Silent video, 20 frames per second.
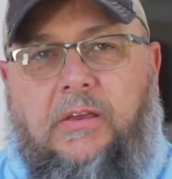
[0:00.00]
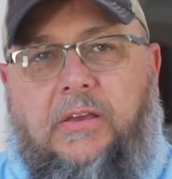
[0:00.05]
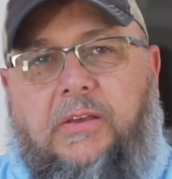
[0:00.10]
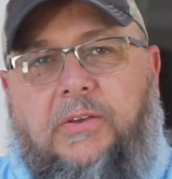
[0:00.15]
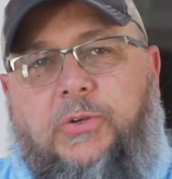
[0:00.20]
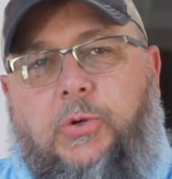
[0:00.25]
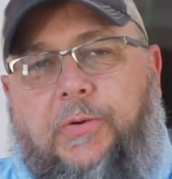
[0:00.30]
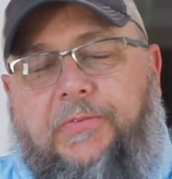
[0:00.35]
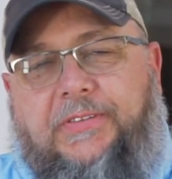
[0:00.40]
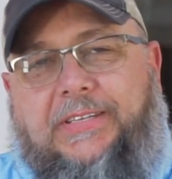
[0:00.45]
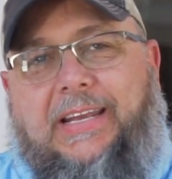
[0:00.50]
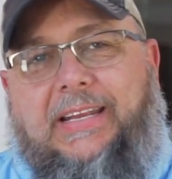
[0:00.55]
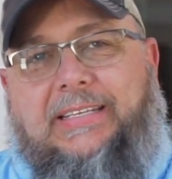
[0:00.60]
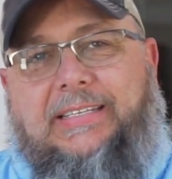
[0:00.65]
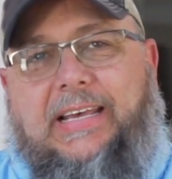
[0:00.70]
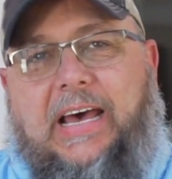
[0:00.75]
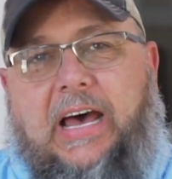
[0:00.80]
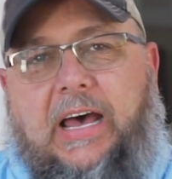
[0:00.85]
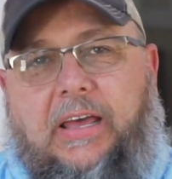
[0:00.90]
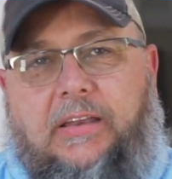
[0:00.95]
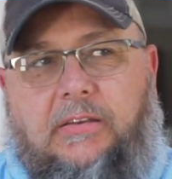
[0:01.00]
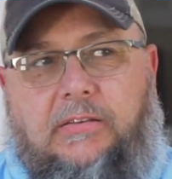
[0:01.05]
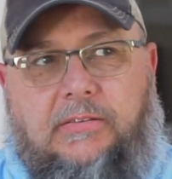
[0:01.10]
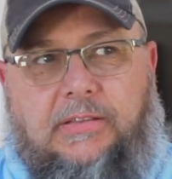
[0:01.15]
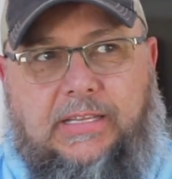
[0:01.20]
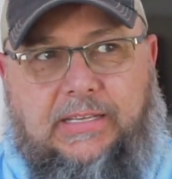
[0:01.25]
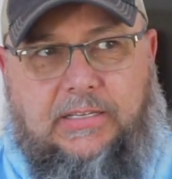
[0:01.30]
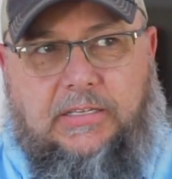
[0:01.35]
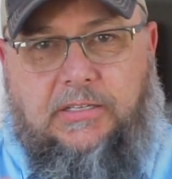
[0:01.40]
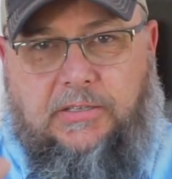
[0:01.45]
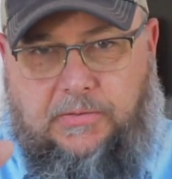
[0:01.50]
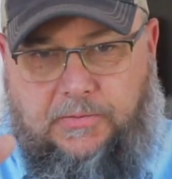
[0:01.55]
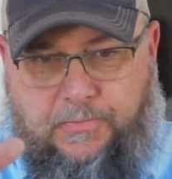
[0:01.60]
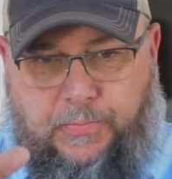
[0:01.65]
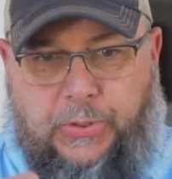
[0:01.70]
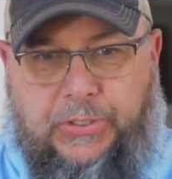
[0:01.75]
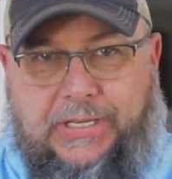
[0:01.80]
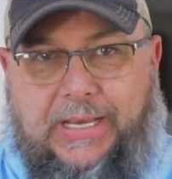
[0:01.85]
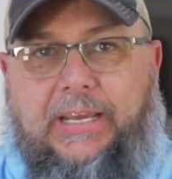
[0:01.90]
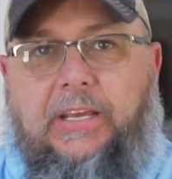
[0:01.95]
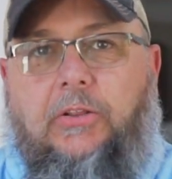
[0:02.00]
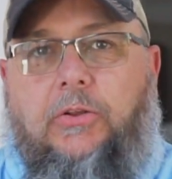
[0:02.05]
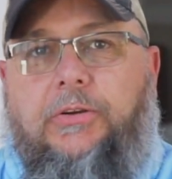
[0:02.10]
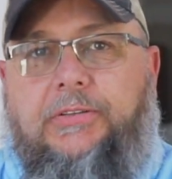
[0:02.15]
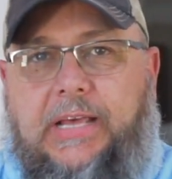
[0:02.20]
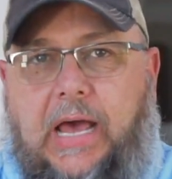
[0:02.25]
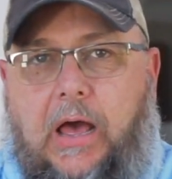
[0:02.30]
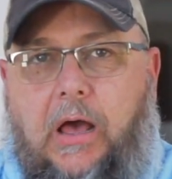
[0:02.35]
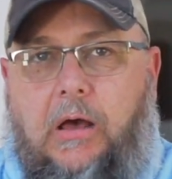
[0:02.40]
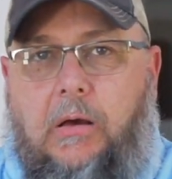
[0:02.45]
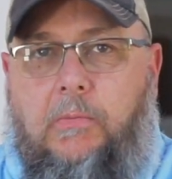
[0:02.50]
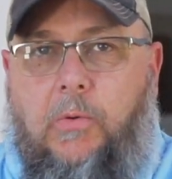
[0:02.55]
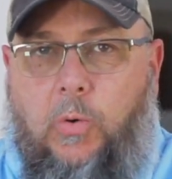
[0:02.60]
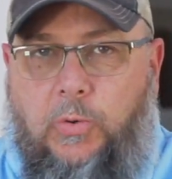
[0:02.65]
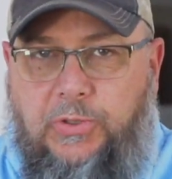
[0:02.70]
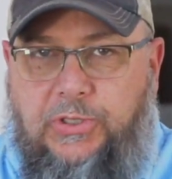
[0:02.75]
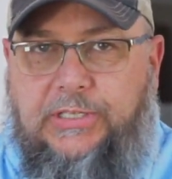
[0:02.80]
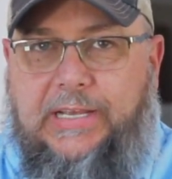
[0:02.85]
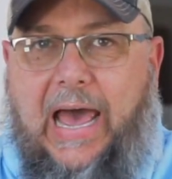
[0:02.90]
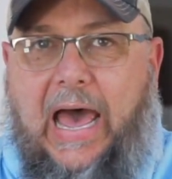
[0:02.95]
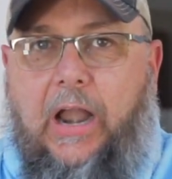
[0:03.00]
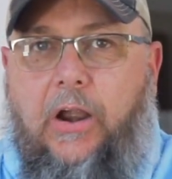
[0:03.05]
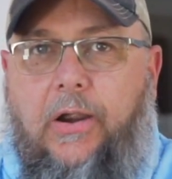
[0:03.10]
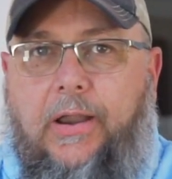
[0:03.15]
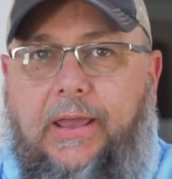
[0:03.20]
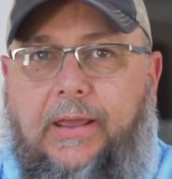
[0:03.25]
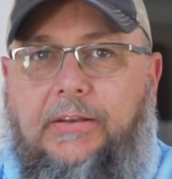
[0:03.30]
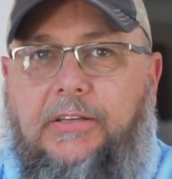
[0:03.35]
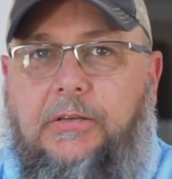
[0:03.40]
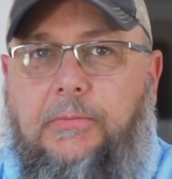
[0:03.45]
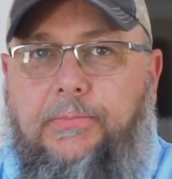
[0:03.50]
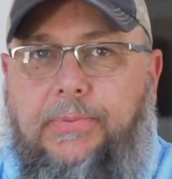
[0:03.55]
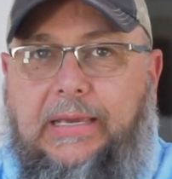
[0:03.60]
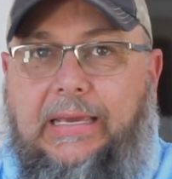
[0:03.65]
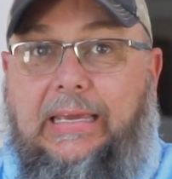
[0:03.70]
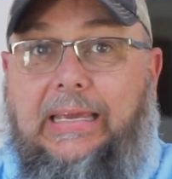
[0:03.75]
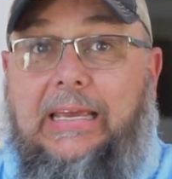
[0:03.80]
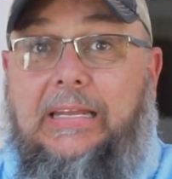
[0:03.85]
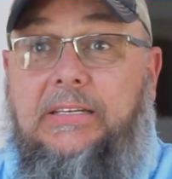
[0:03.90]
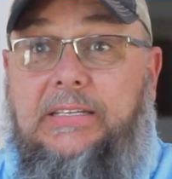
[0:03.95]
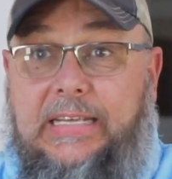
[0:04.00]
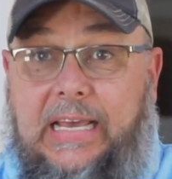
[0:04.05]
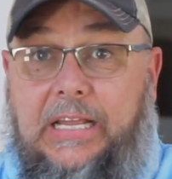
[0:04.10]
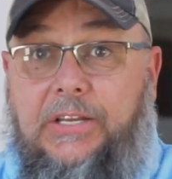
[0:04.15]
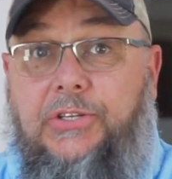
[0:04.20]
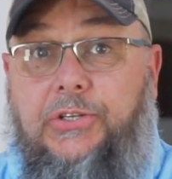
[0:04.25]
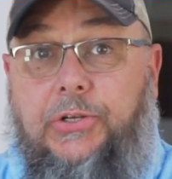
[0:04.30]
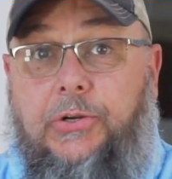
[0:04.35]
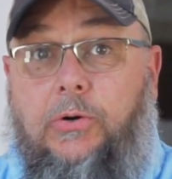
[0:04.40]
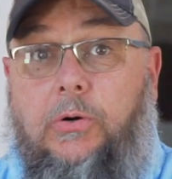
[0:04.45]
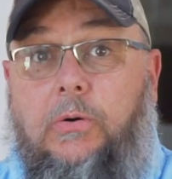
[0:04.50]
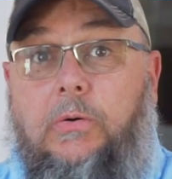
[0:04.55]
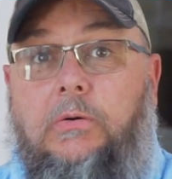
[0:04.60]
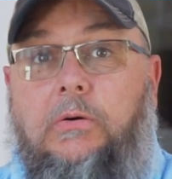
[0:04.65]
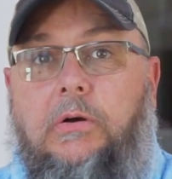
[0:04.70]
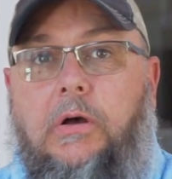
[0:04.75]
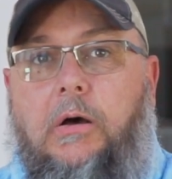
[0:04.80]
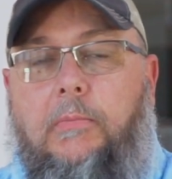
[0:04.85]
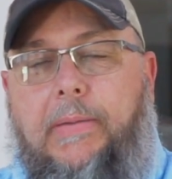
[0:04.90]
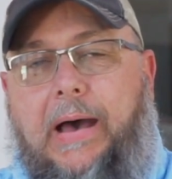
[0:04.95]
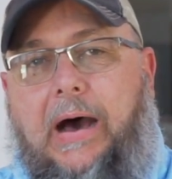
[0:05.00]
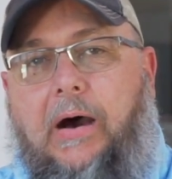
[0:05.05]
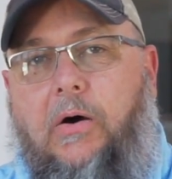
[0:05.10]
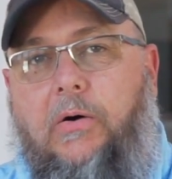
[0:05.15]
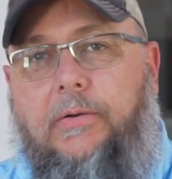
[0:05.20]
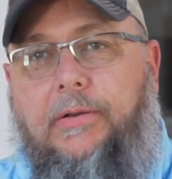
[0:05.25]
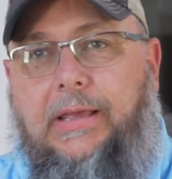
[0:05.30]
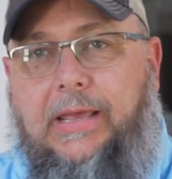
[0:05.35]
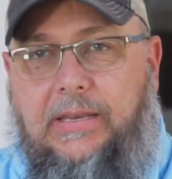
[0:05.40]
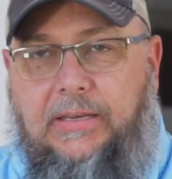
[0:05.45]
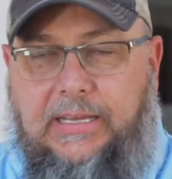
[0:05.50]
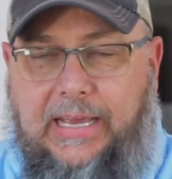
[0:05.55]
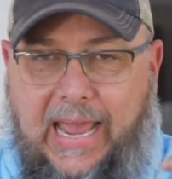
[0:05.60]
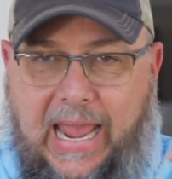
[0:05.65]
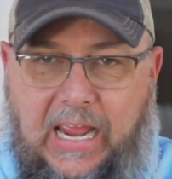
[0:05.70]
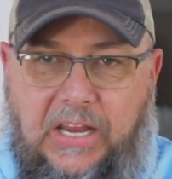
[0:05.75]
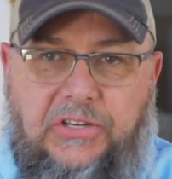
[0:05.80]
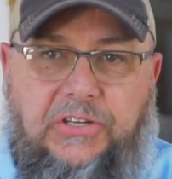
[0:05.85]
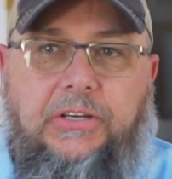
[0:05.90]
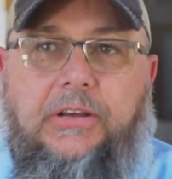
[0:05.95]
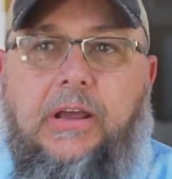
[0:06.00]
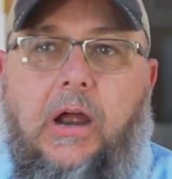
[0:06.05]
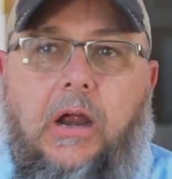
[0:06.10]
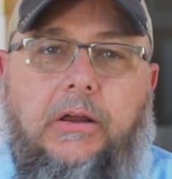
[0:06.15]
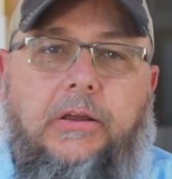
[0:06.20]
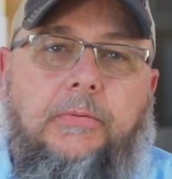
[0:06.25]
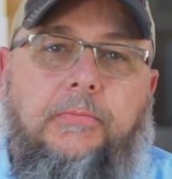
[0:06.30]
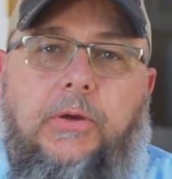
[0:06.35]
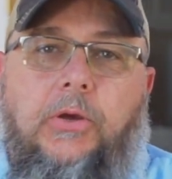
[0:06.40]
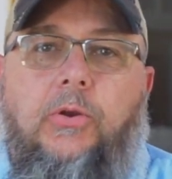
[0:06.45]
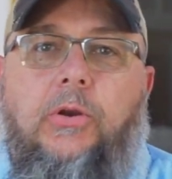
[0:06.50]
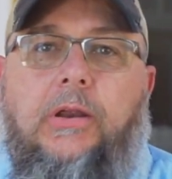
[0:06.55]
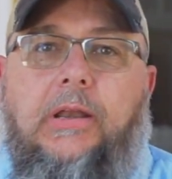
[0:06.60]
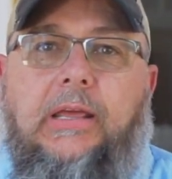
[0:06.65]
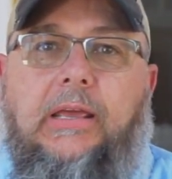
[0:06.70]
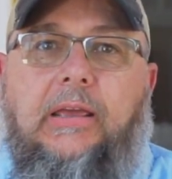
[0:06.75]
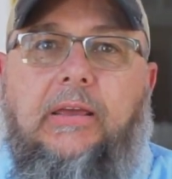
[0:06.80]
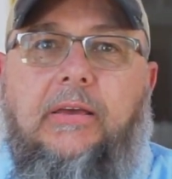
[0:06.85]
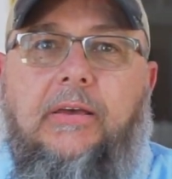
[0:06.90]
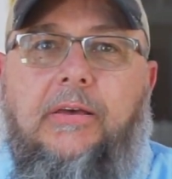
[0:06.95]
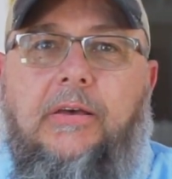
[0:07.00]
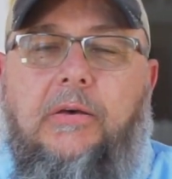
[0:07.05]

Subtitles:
So we've set aside this particular time on Saturday to be intentional about engaging our community,